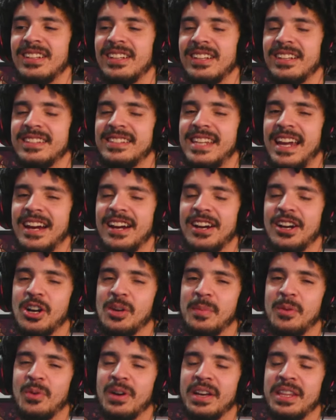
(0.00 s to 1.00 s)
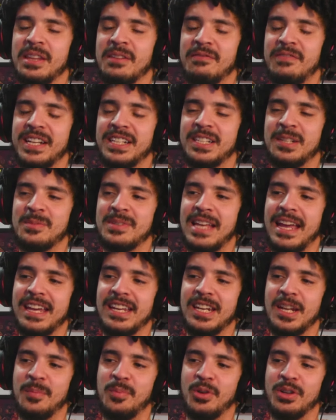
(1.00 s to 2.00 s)
Tara gonna be one of them victims that
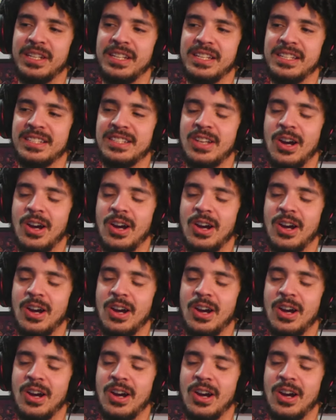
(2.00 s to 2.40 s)
end up on these